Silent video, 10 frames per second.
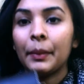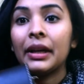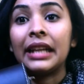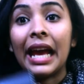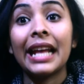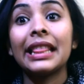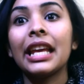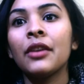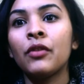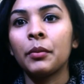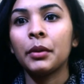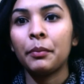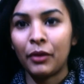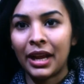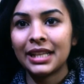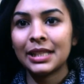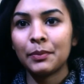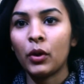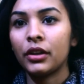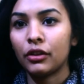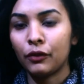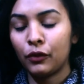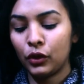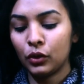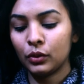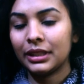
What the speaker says: but I think from the price point of view,